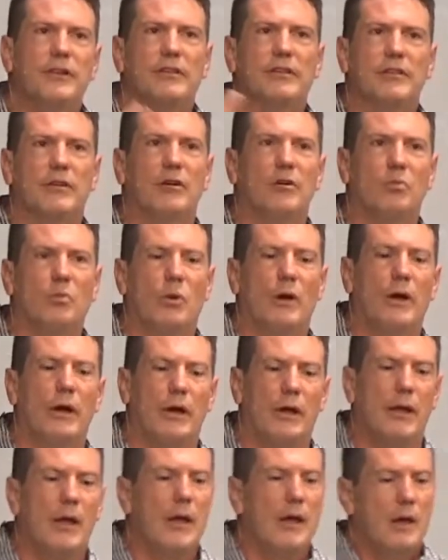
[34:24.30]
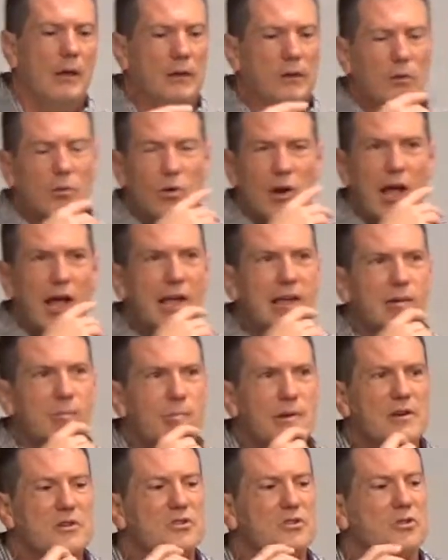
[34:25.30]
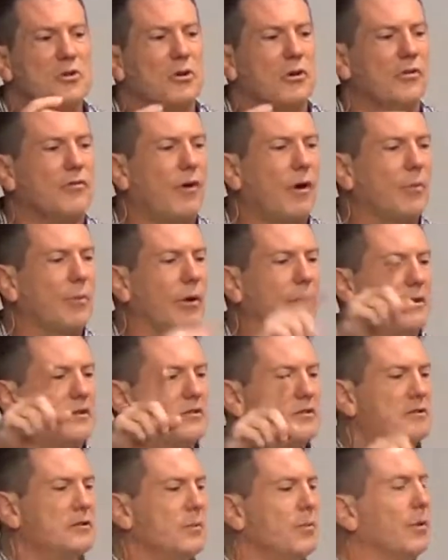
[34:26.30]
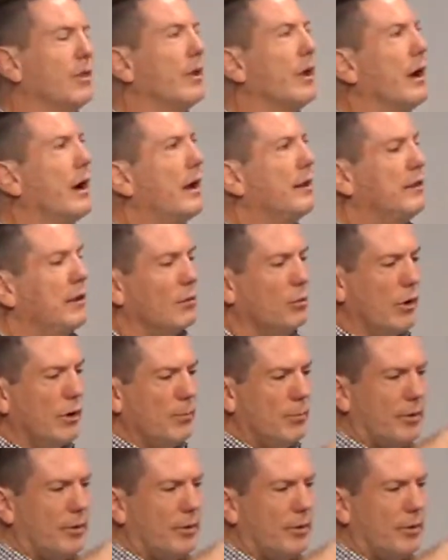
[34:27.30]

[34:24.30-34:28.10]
third way you and I can be assured of our relationship with God that we've